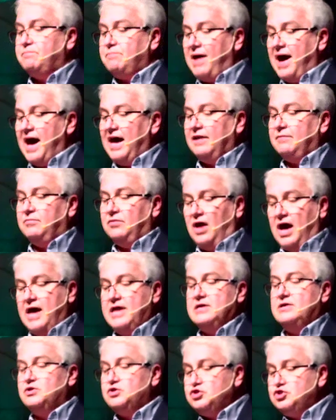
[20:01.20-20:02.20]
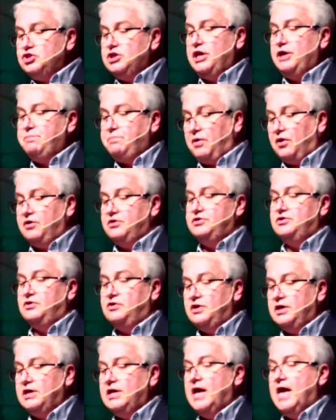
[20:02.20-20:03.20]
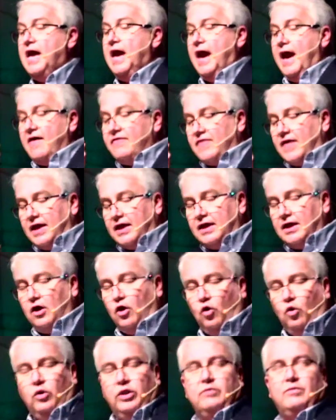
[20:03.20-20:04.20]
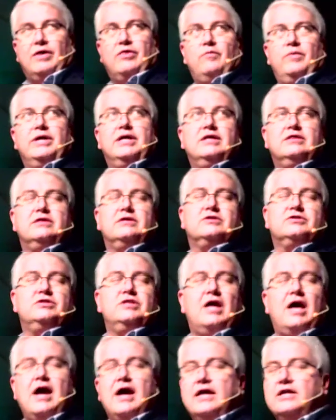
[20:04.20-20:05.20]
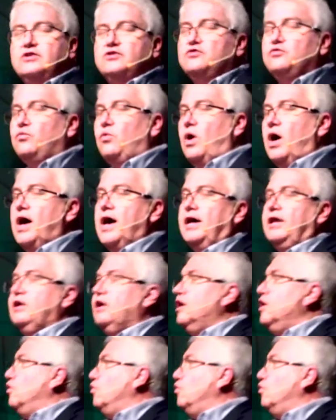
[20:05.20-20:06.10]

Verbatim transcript: the bottom line is sheep are dirty, and the only way that we get this nice, white,